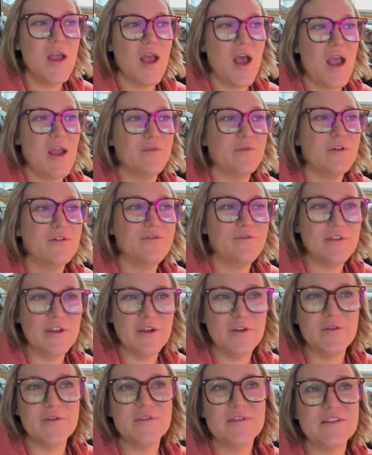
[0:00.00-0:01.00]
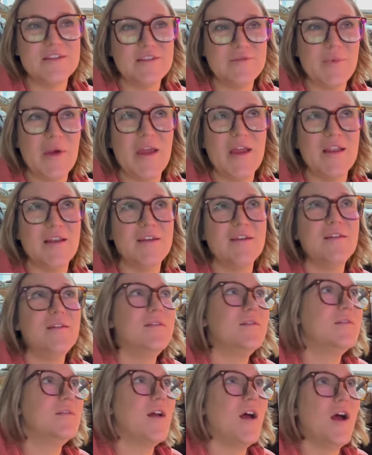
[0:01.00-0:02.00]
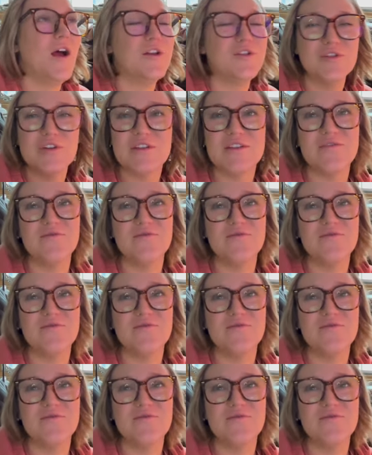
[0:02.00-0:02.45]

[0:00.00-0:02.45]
I refuse to spend hundreds